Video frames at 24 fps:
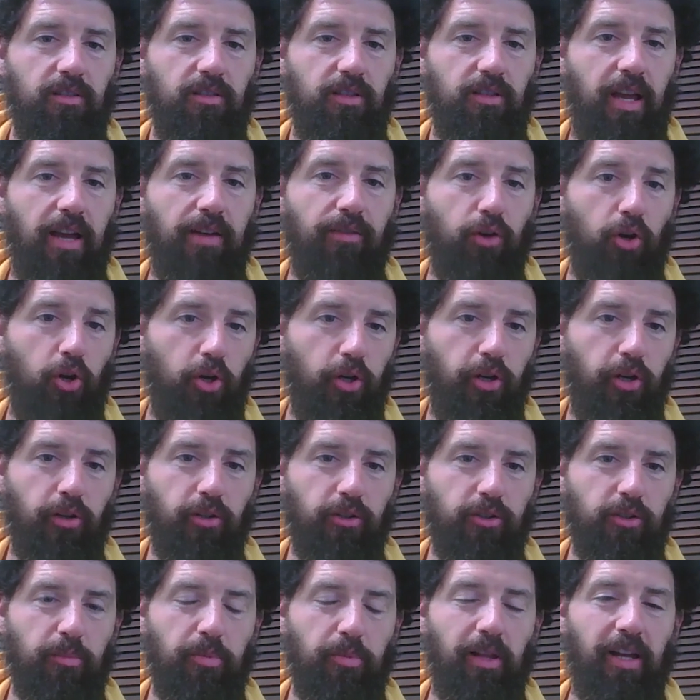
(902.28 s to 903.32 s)
to have all your
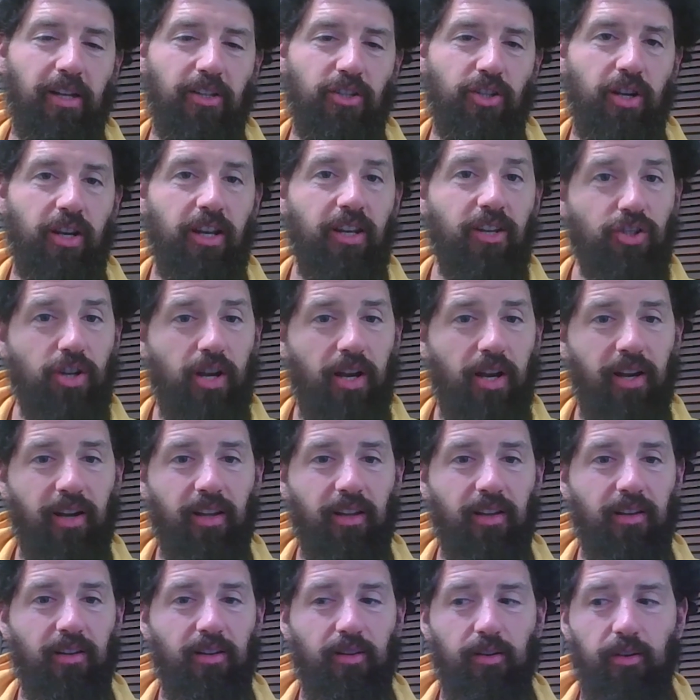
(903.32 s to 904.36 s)
supply chain in China,
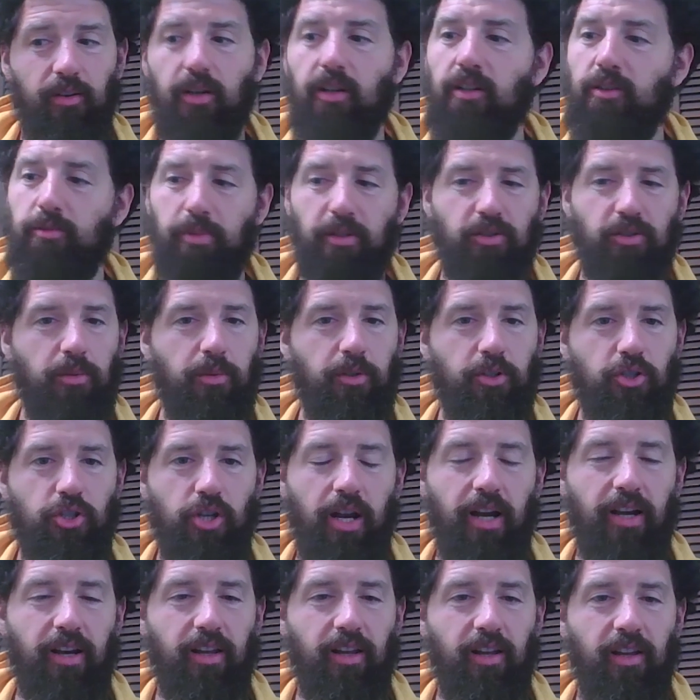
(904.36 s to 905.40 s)
especially when
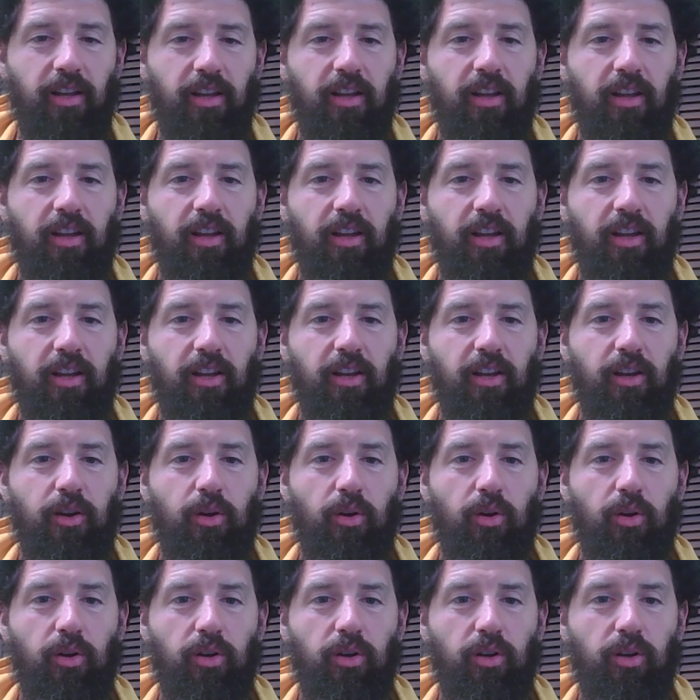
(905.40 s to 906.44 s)
China
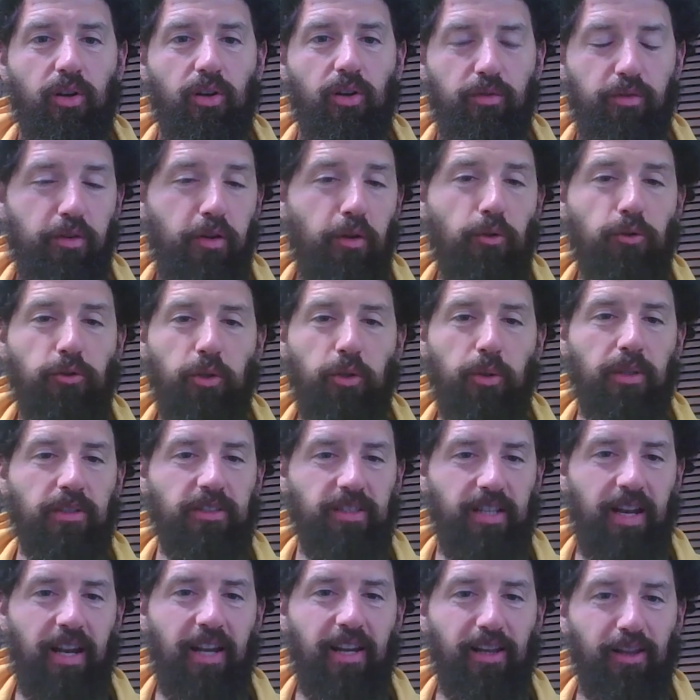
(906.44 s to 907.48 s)
views you as an
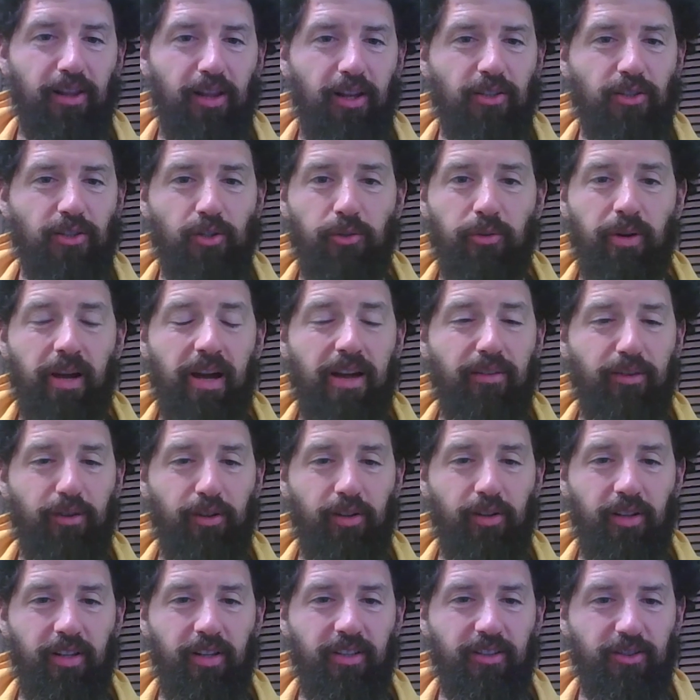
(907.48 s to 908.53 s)
ideological
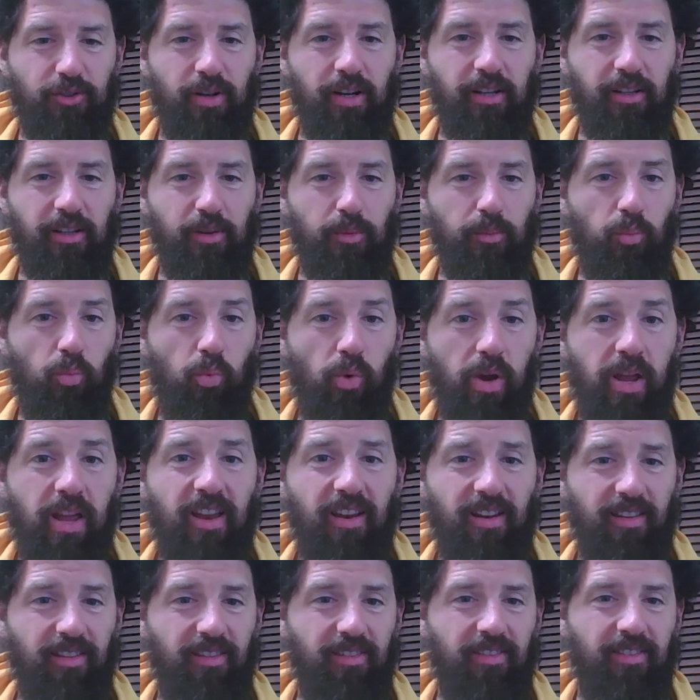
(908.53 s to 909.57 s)
rival and is trying to
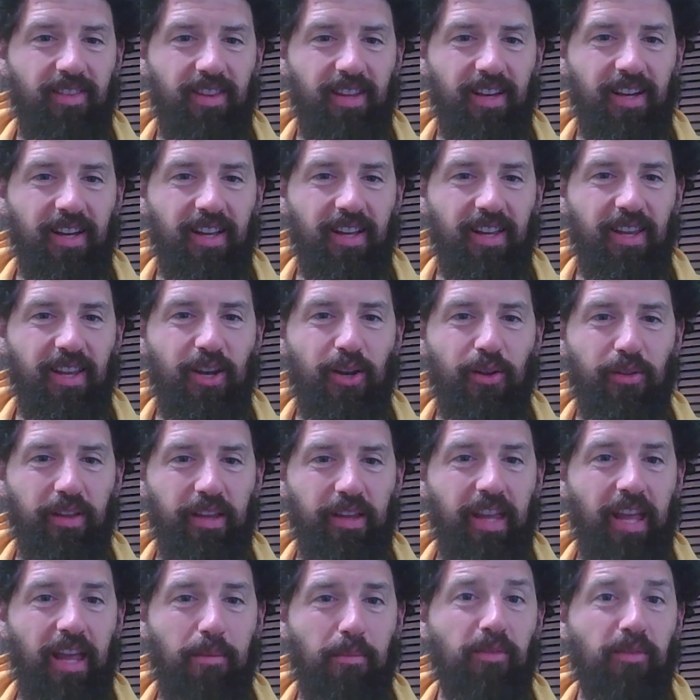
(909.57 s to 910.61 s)
win the, you know, the
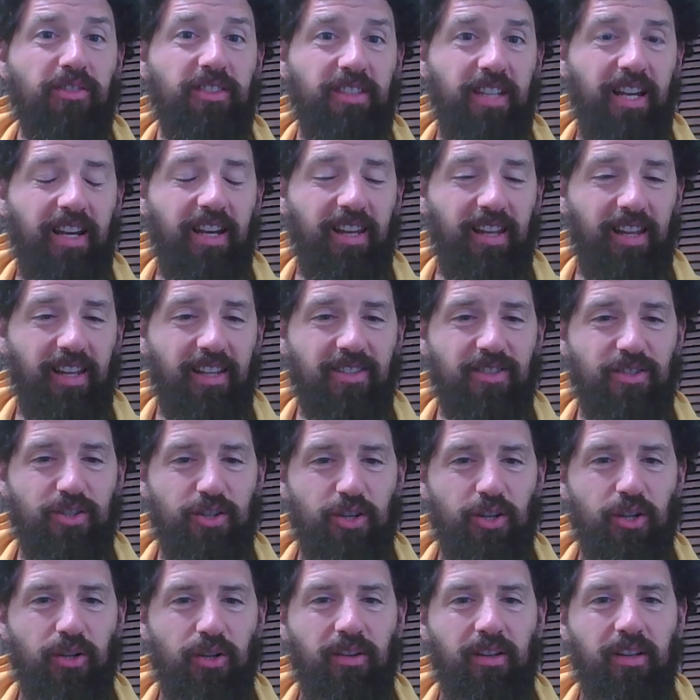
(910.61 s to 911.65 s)
game of state against you.